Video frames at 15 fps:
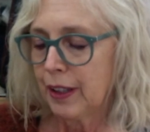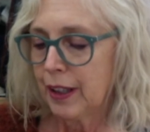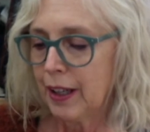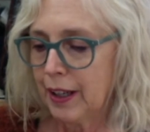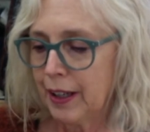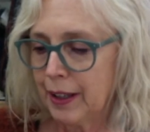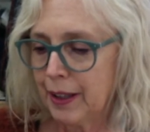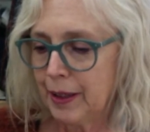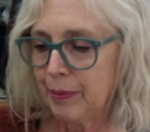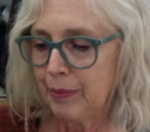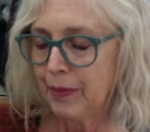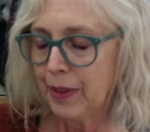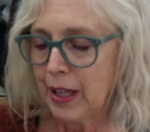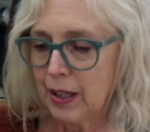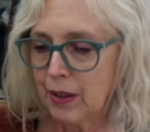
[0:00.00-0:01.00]

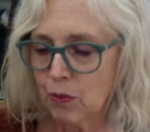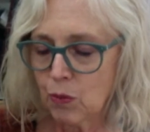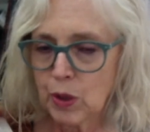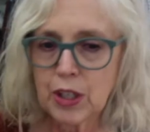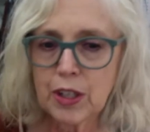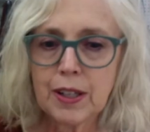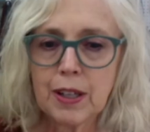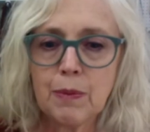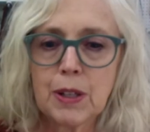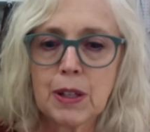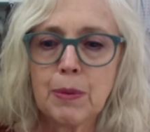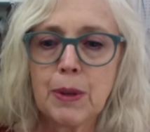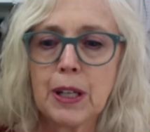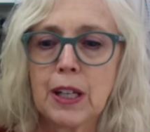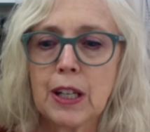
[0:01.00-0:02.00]
and which seems to
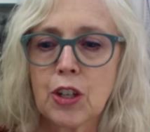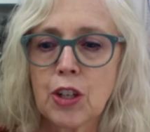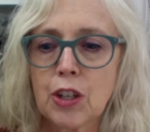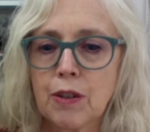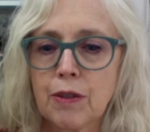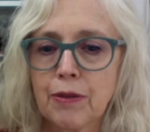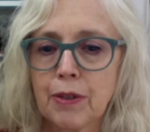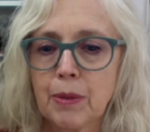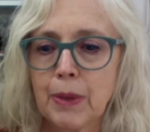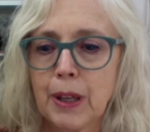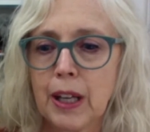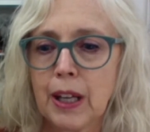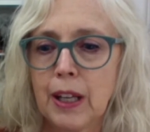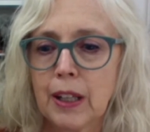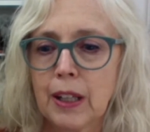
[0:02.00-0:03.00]
be an issue for
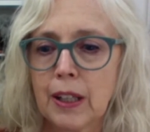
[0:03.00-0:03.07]
me.